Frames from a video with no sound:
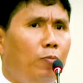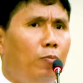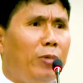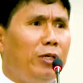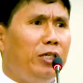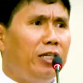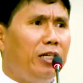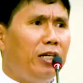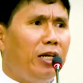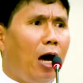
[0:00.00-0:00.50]

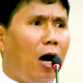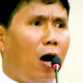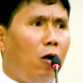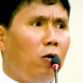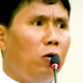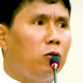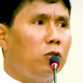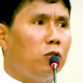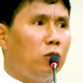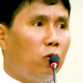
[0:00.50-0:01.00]

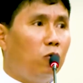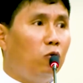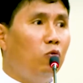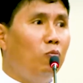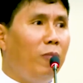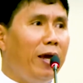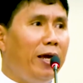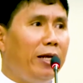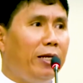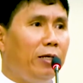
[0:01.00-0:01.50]
Vietnam, so who
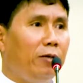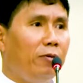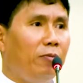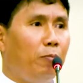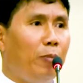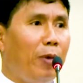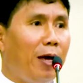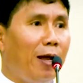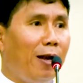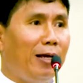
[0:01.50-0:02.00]

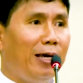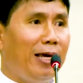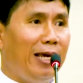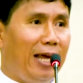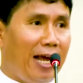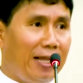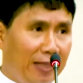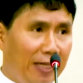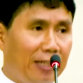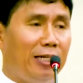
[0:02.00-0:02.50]
made bell
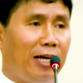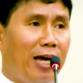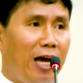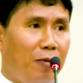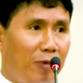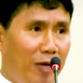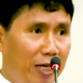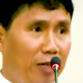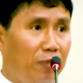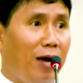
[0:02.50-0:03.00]
at the
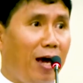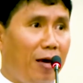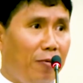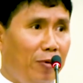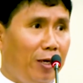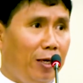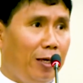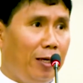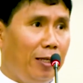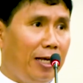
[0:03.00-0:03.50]
time, it might
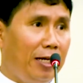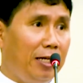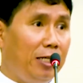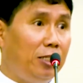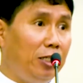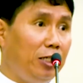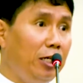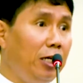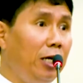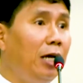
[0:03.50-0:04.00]
be. That
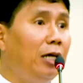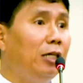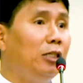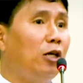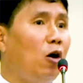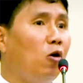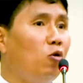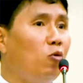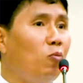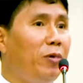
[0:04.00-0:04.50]
is the
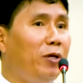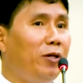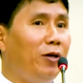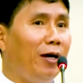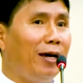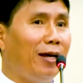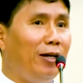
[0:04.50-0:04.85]
Tanghu period